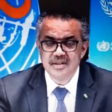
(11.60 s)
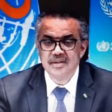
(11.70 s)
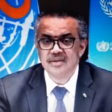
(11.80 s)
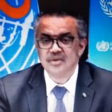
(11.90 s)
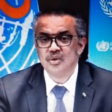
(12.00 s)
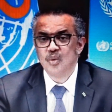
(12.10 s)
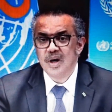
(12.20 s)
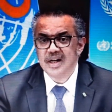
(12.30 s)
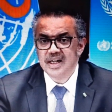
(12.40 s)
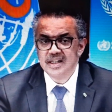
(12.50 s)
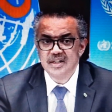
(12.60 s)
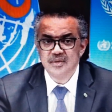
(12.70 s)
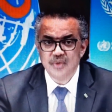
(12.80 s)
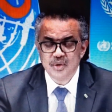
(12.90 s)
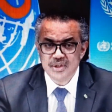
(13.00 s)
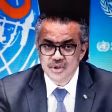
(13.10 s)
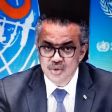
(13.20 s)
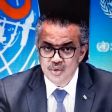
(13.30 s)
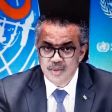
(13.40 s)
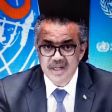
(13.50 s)
to
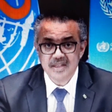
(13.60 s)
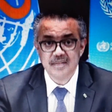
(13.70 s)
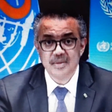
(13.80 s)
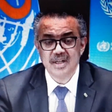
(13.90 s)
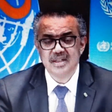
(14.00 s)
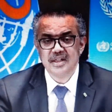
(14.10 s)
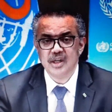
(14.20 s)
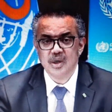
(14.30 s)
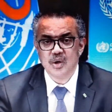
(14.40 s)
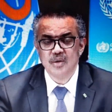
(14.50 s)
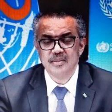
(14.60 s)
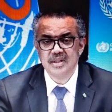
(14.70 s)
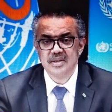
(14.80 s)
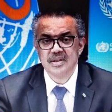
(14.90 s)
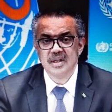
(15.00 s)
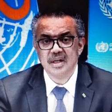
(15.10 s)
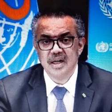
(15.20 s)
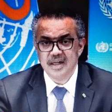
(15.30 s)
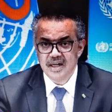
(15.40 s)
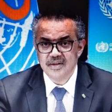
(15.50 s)
142 participating economies
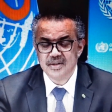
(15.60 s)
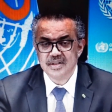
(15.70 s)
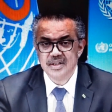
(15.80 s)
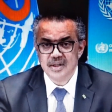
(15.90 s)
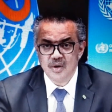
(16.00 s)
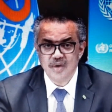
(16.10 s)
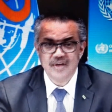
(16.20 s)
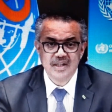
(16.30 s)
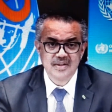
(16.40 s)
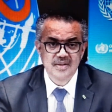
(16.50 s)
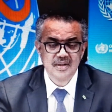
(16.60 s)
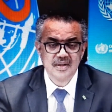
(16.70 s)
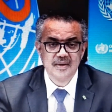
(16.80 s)
and countries in COVAX.